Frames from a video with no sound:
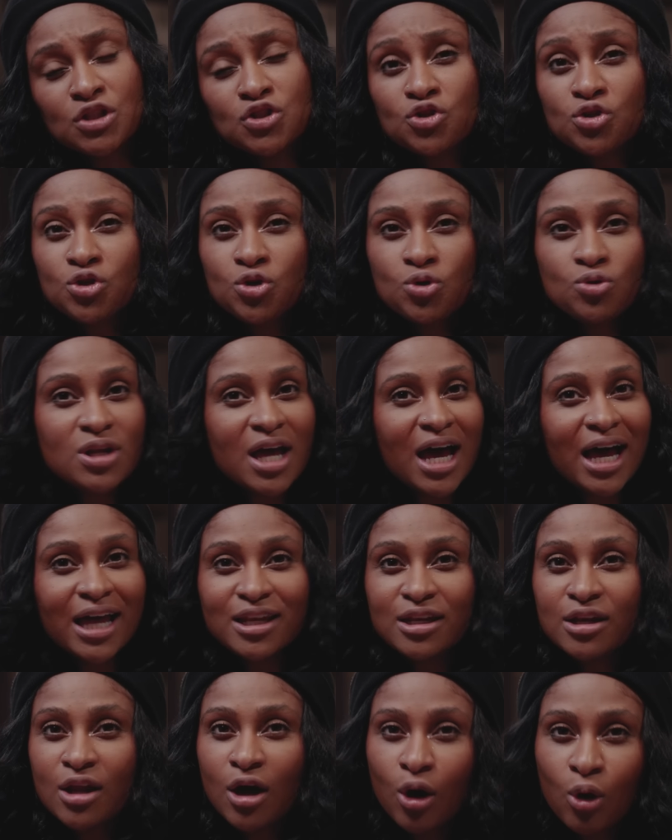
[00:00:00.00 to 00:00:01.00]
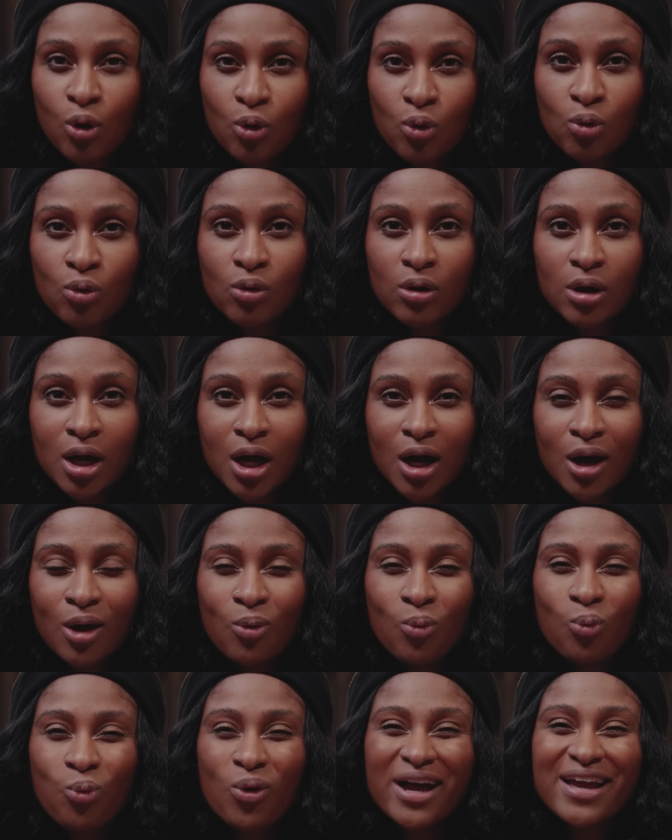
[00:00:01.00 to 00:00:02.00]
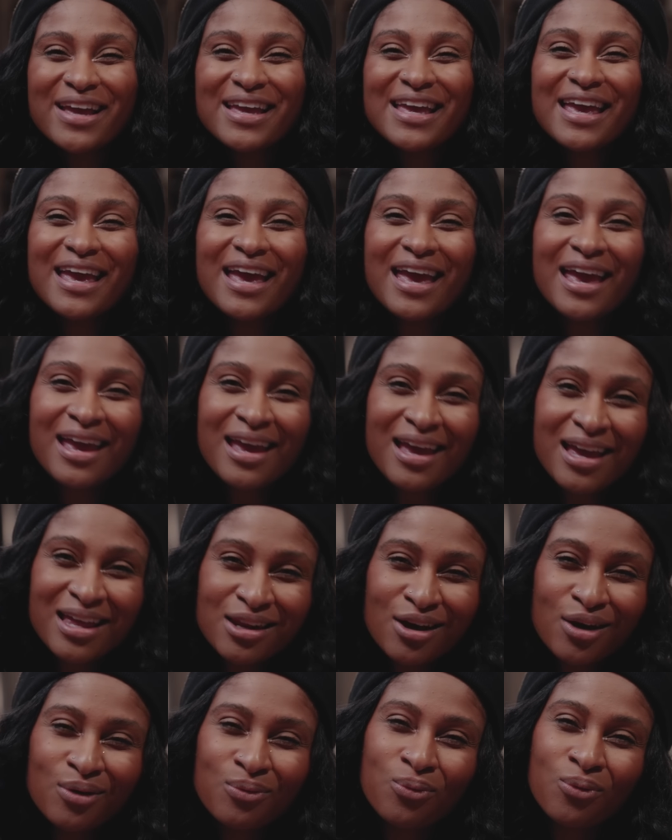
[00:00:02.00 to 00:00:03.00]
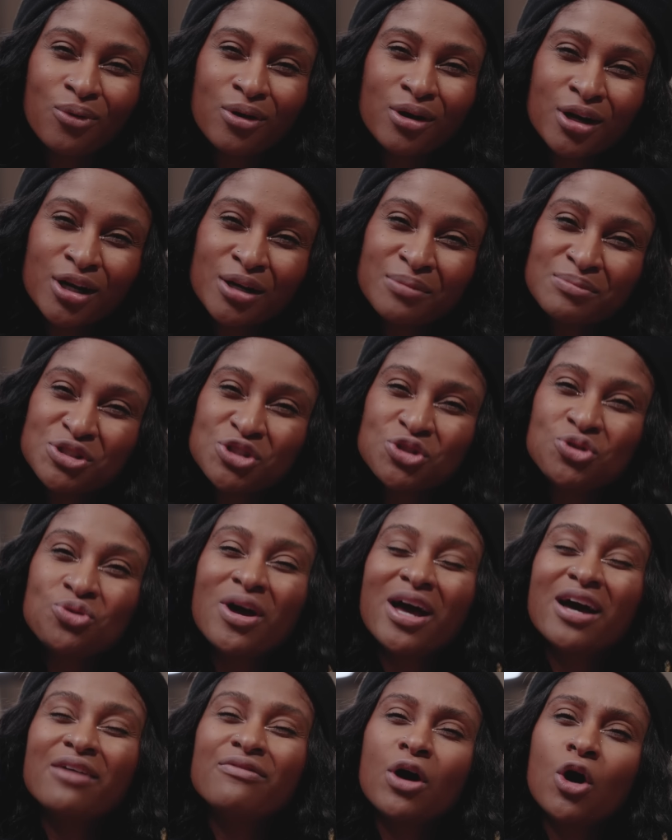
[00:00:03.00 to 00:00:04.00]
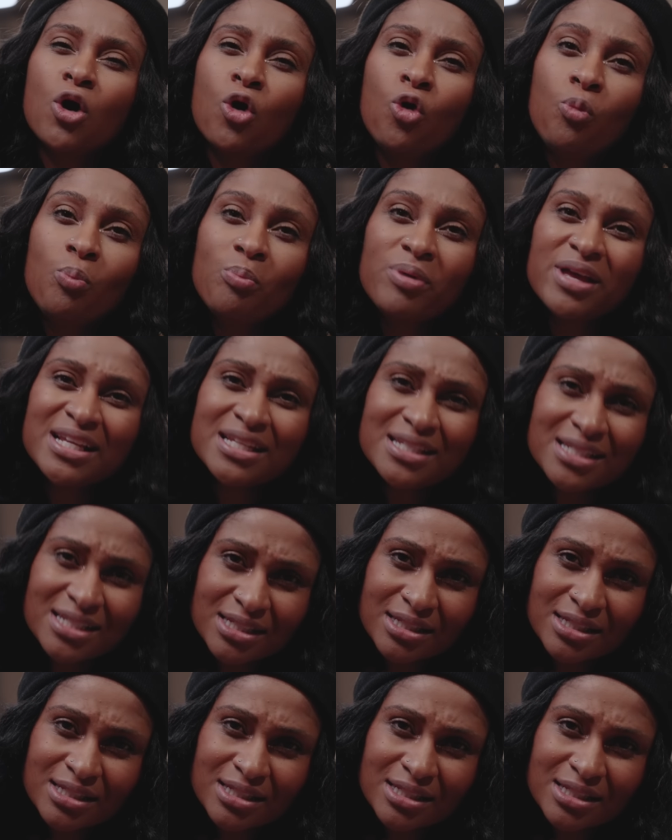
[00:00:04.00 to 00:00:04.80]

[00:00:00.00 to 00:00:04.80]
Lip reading: Do you not know what can of worms you have opened?